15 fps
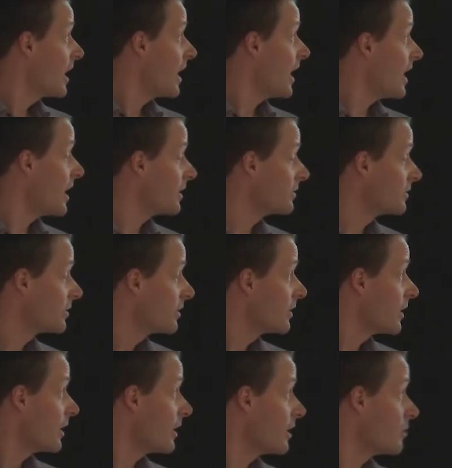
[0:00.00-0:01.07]
And
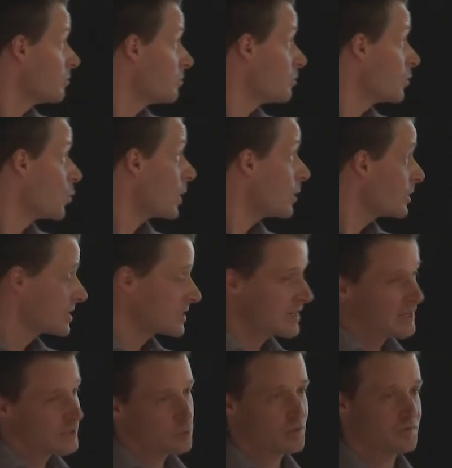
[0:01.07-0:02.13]
when we
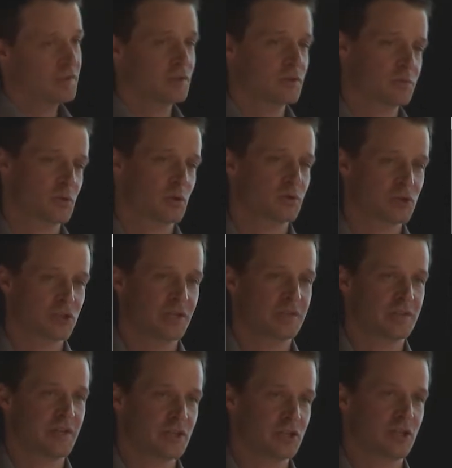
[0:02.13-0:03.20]
started with those
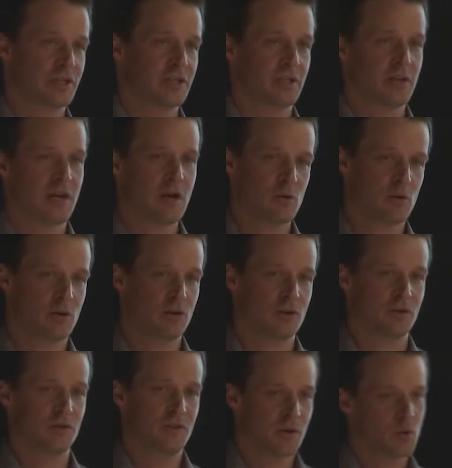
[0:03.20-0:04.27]
projects, actually our
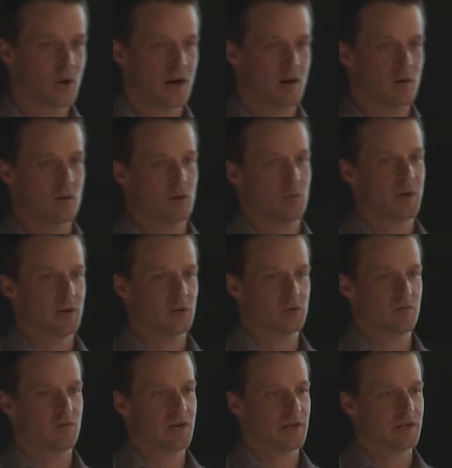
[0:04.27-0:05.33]
know-how
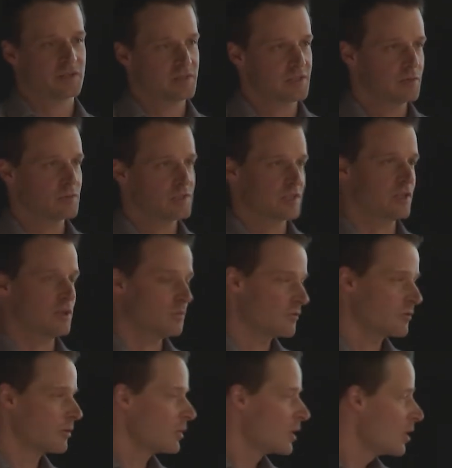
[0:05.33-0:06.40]
about where the stones come
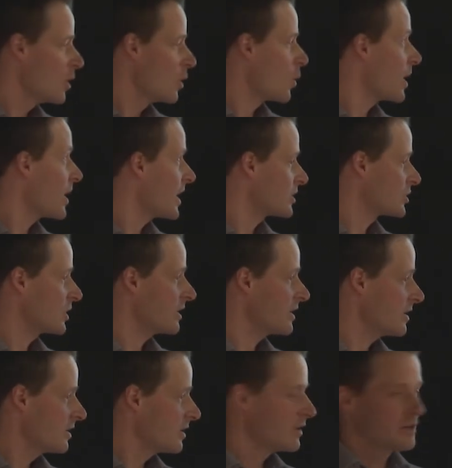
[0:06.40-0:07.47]
from were
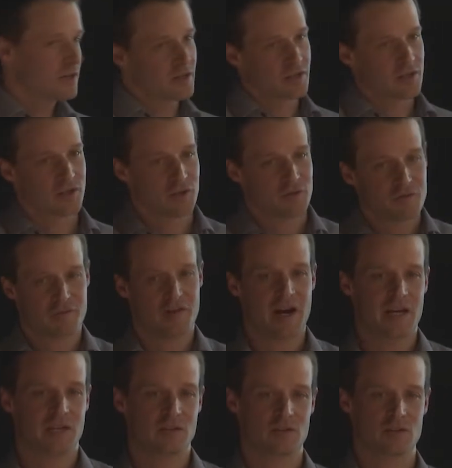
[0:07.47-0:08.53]
actually
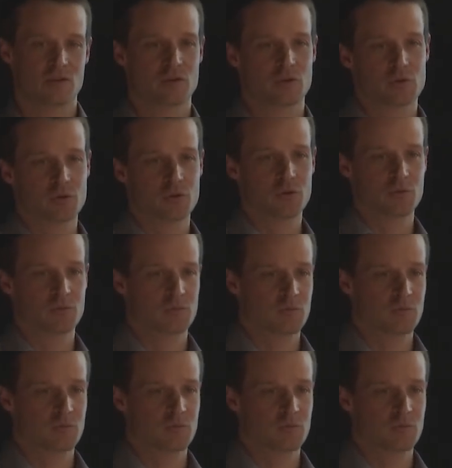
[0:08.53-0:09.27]
confined to